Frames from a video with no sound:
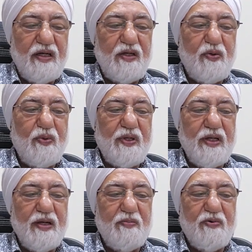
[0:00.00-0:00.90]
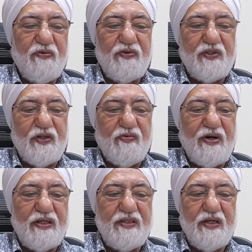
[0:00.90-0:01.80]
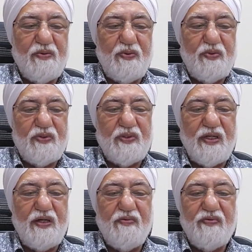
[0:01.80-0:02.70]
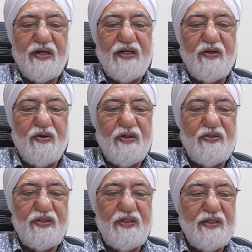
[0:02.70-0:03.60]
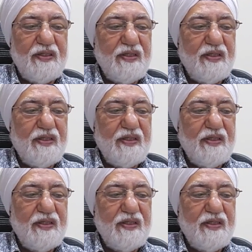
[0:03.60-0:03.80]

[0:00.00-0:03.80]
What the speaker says: UKM Professor Raja, who's head of cardiology,